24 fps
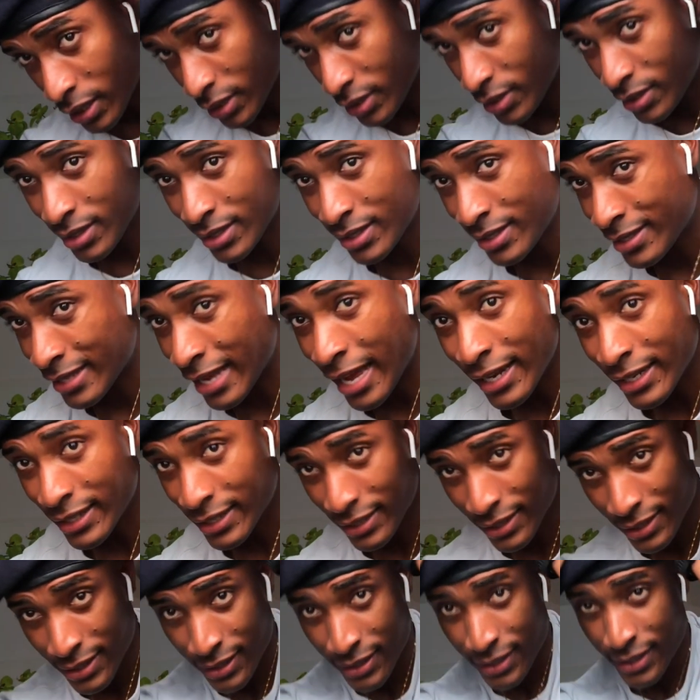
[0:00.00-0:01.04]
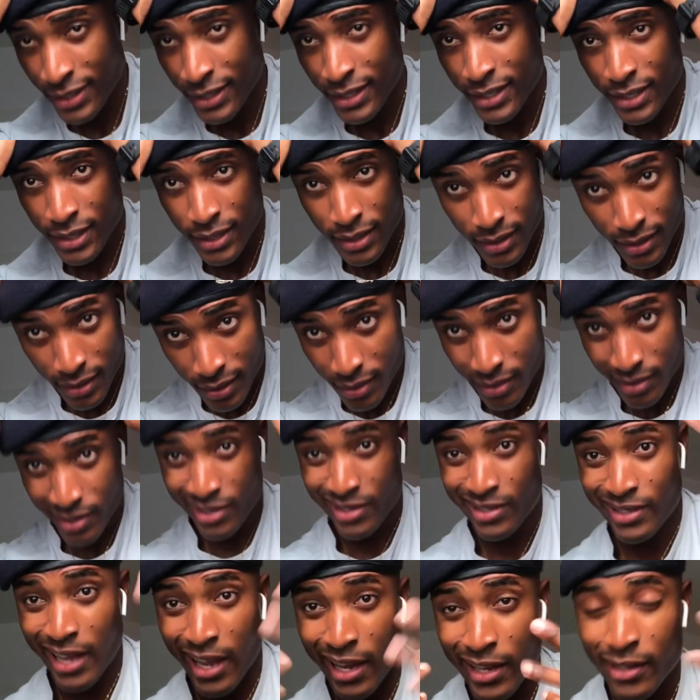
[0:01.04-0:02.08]
this is
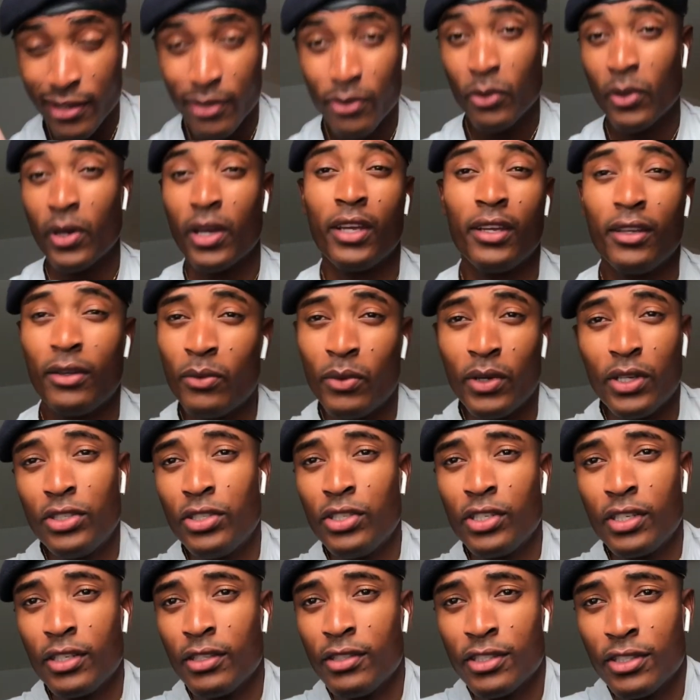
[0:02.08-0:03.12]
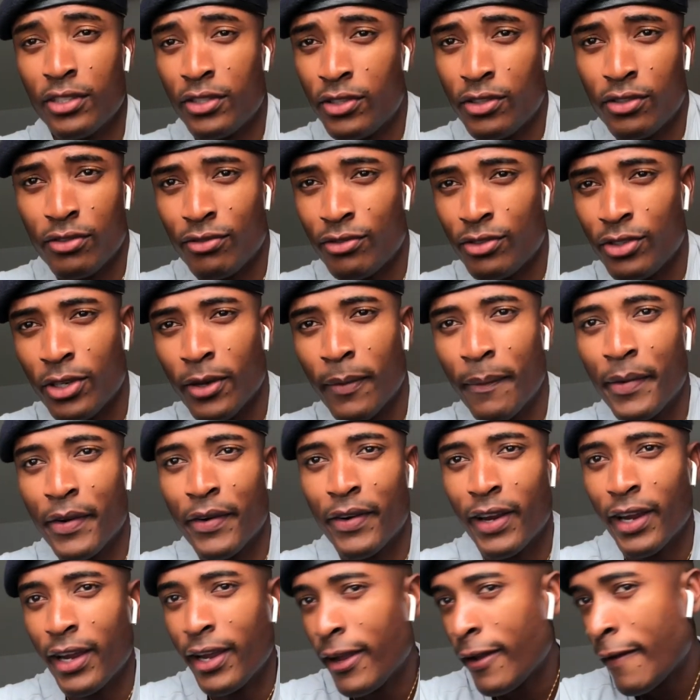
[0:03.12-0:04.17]
standard way in which you can just do your
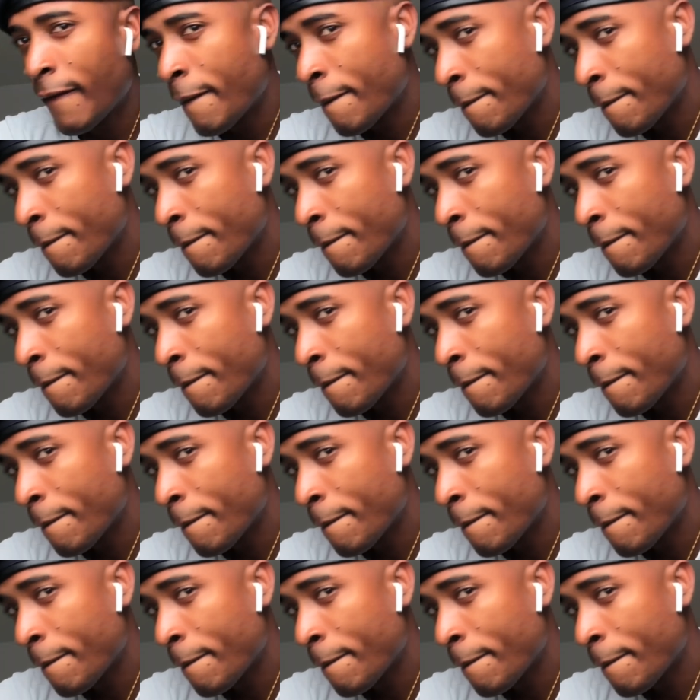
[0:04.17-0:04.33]
beret